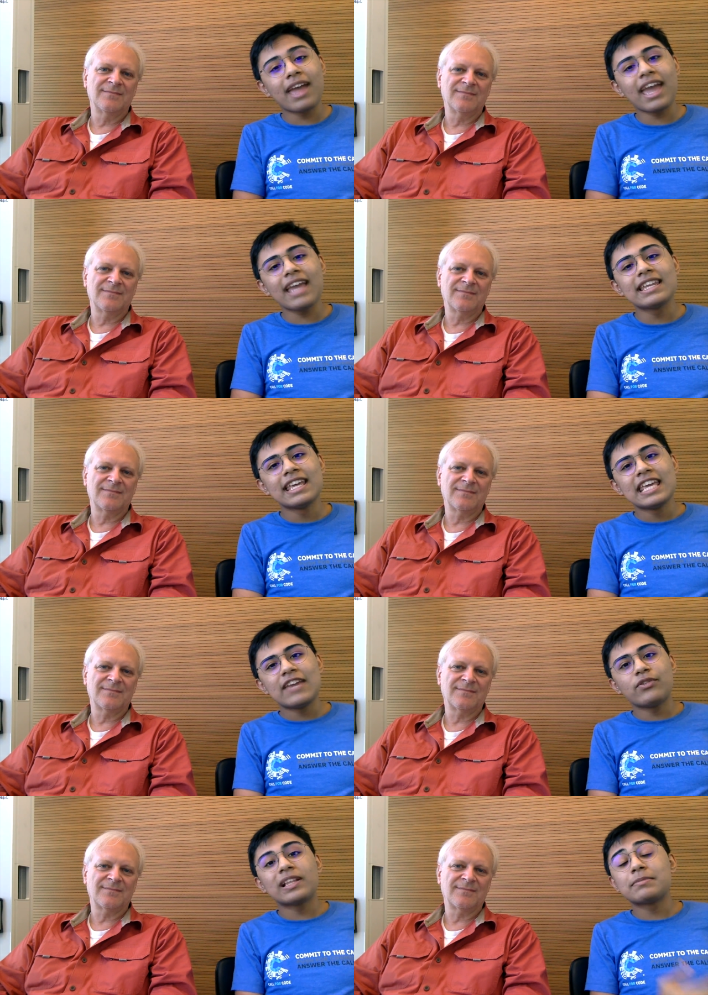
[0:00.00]
Speaker 1: And
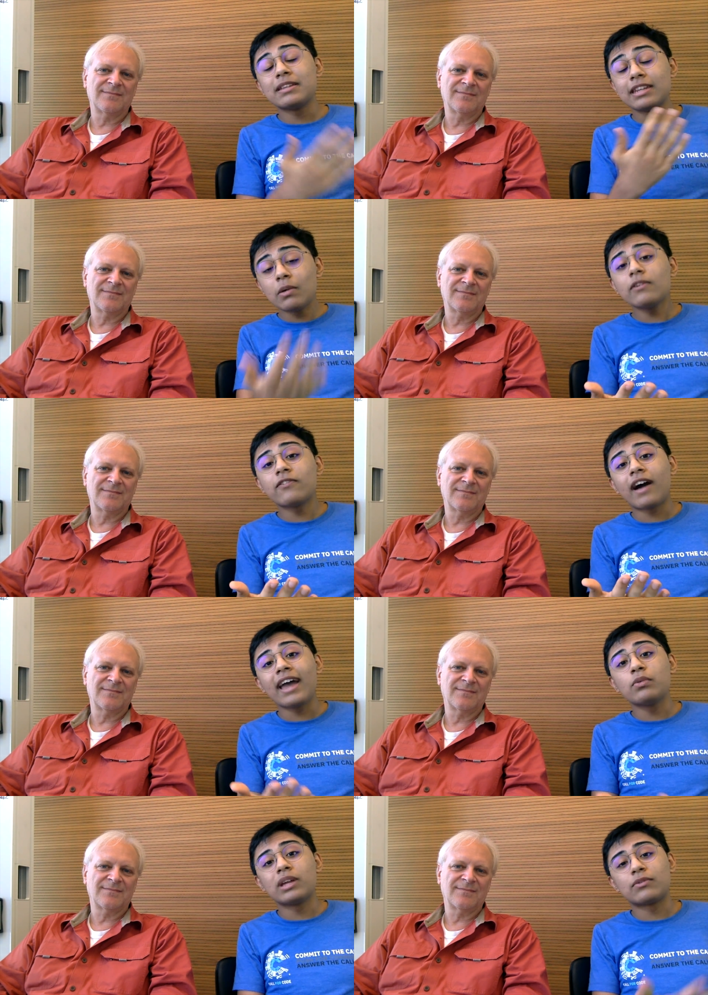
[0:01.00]
if you'd like to be
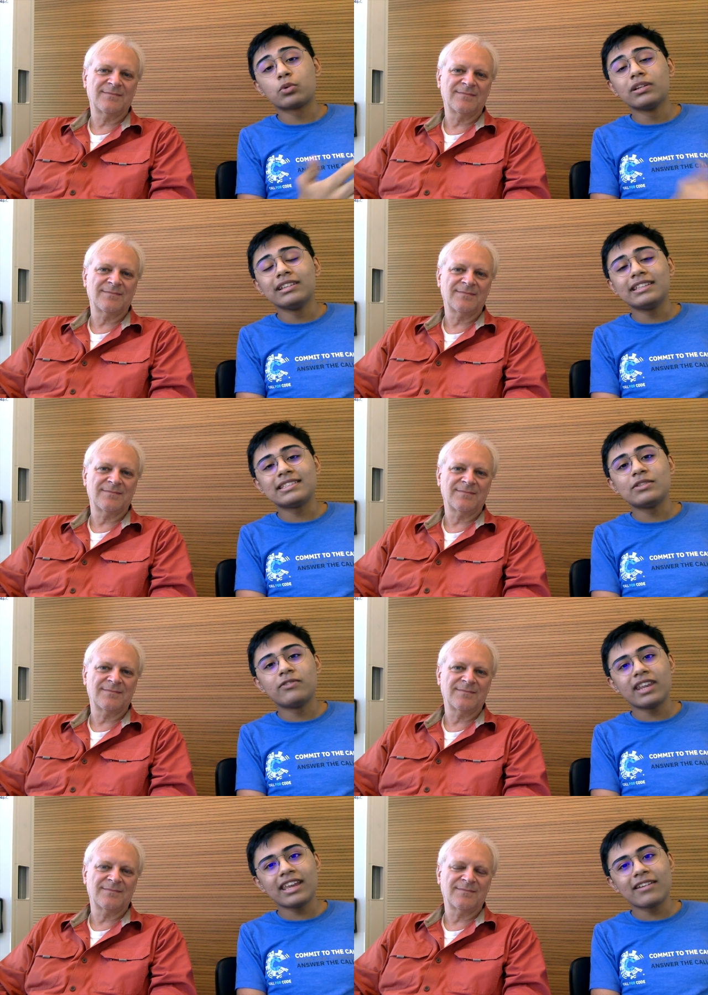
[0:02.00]
notified whenever we release new
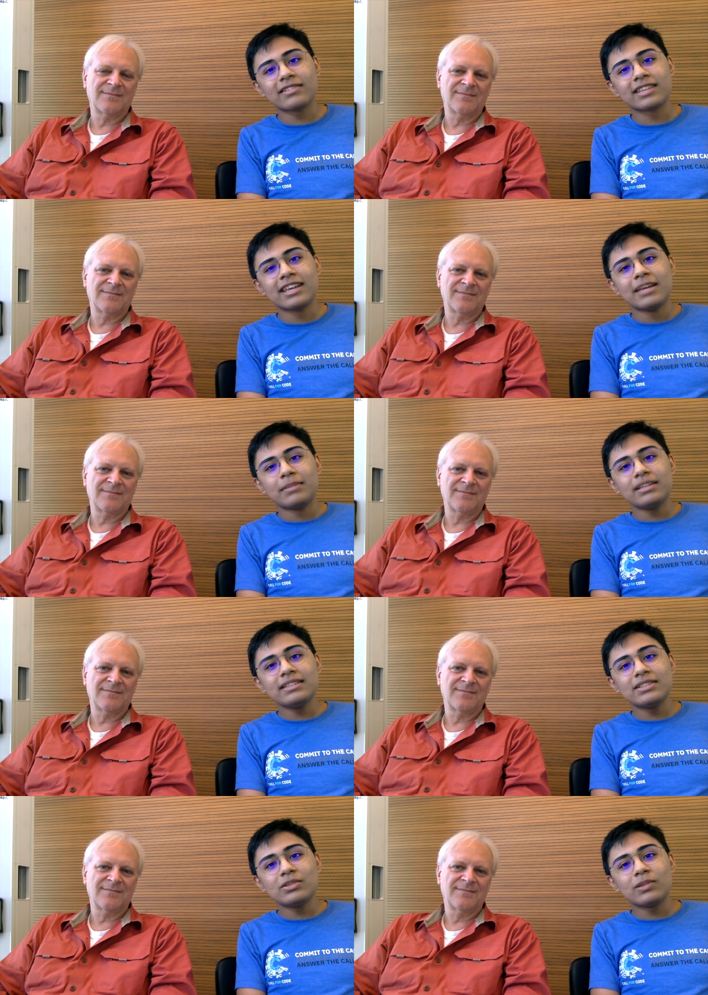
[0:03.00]
videos,
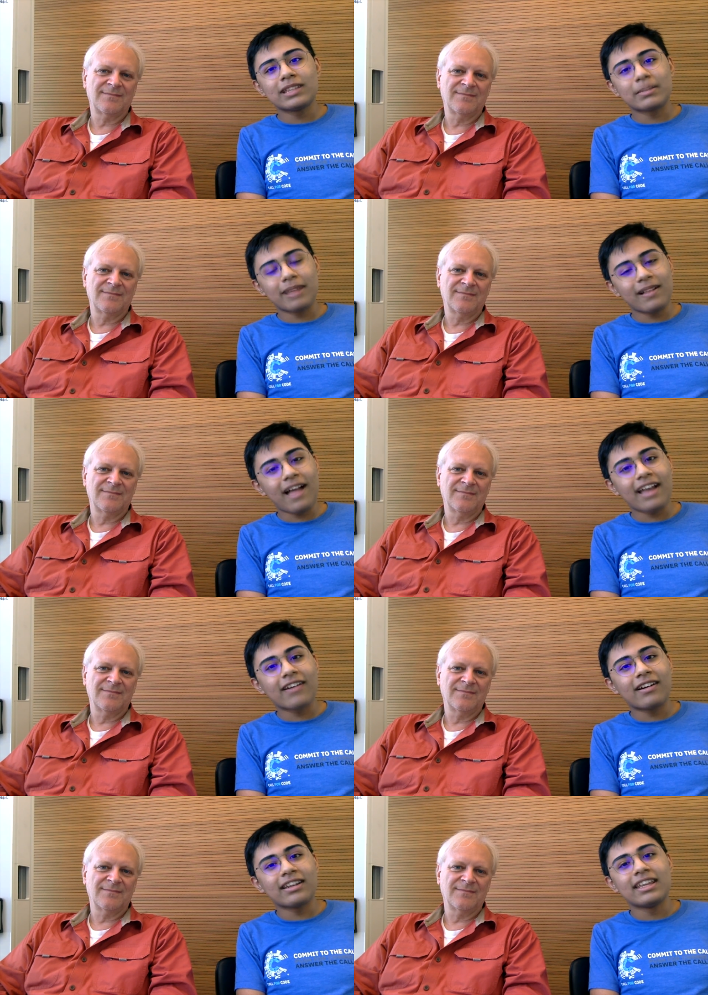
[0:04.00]
please do click the bell
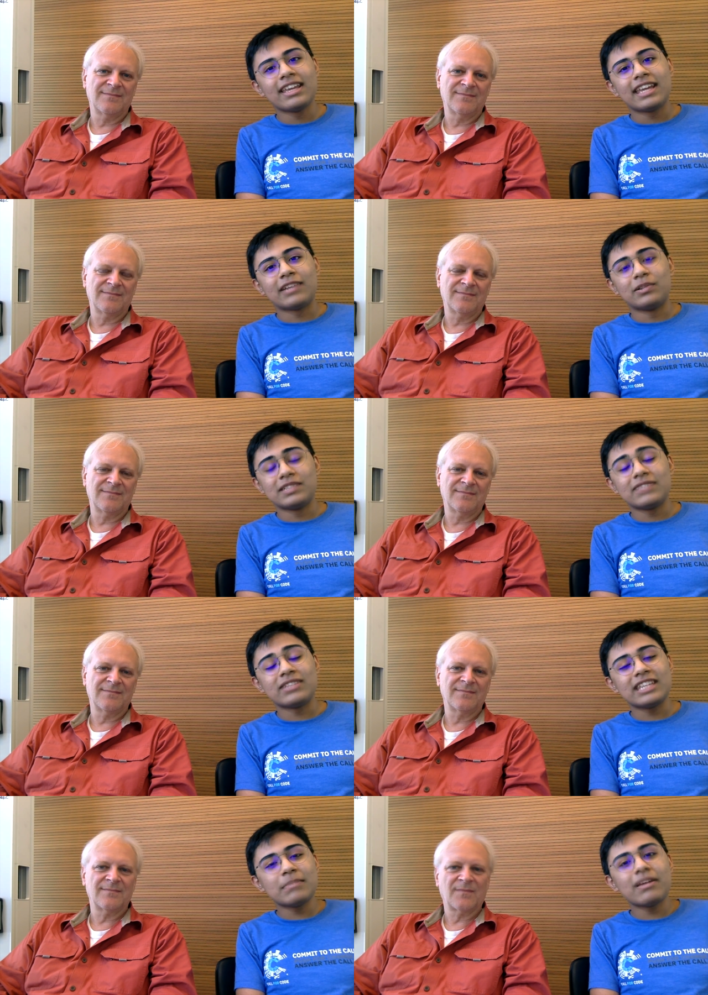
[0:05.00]
icon, and you'll receive
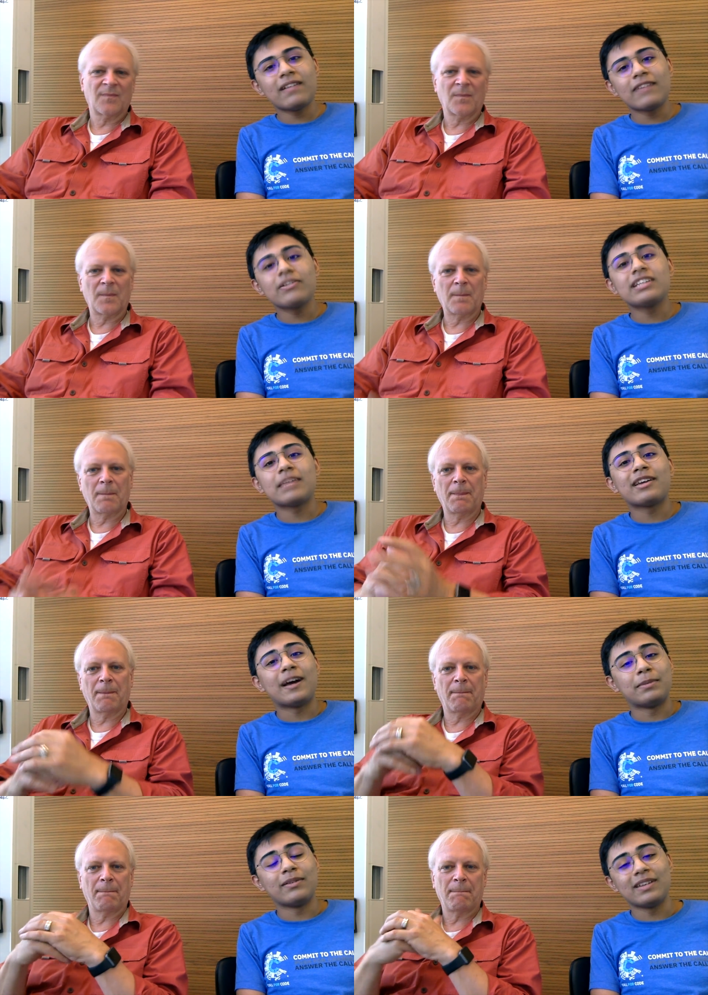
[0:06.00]
an email every time I
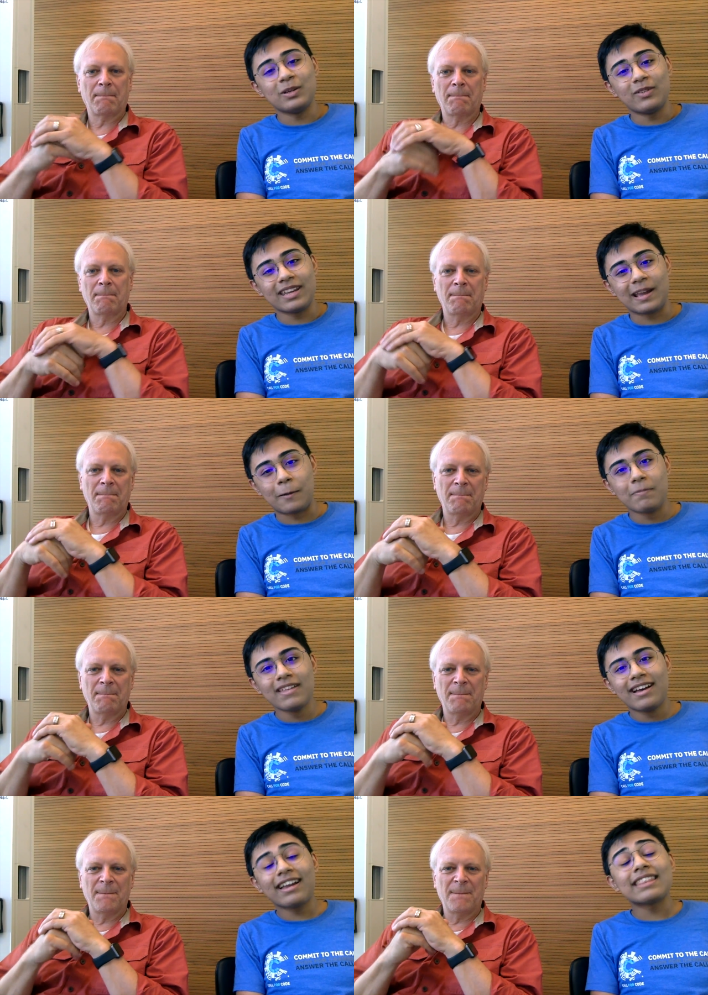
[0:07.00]
upload a new video.
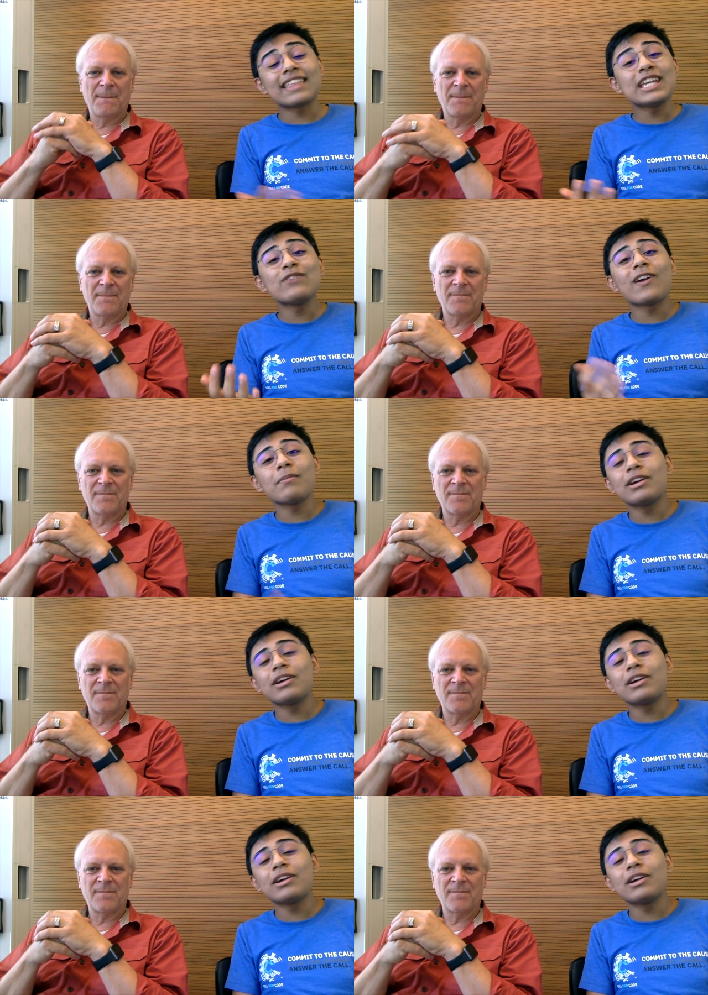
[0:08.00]
Again, thank you very